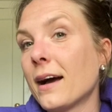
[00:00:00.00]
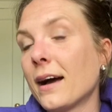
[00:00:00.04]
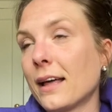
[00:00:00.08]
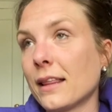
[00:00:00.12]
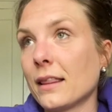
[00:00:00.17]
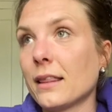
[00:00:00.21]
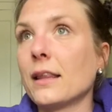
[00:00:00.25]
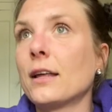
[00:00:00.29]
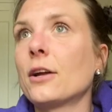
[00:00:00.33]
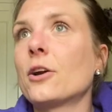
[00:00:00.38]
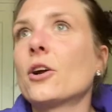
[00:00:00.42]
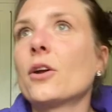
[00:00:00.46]
I
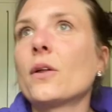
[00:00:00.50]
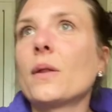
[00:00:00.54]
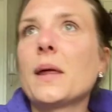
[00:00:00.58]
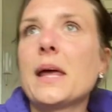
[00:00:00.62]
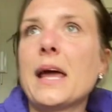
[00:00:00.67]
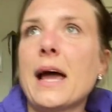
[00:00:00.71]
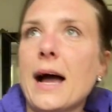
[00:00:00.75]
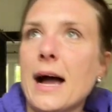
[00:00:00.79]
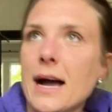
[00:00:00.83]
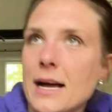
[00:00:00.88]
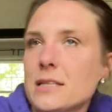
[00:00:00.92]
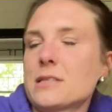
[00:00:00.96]
literally
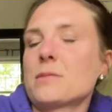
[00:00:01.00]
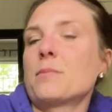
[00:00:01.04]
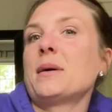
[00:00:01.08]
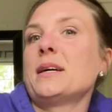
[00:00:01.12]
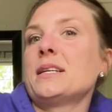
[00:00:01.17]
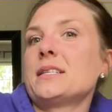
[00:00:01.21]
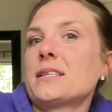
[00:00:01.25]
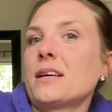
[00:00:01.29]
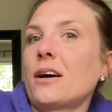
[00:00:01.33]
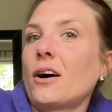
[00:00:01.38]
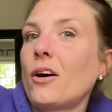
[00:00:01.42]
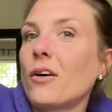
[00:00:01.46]
asked
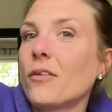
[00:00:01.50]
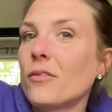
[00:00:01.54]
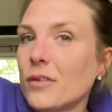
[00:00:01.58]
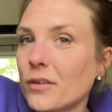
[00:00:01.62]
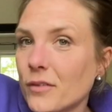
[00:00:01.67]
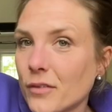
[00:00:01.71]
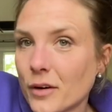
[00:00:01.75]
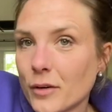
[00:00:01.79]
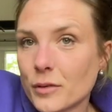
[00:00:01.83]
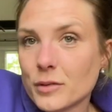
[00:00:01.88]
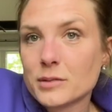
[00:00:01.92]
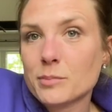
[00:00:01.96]
myself if
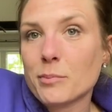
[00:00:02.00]
I was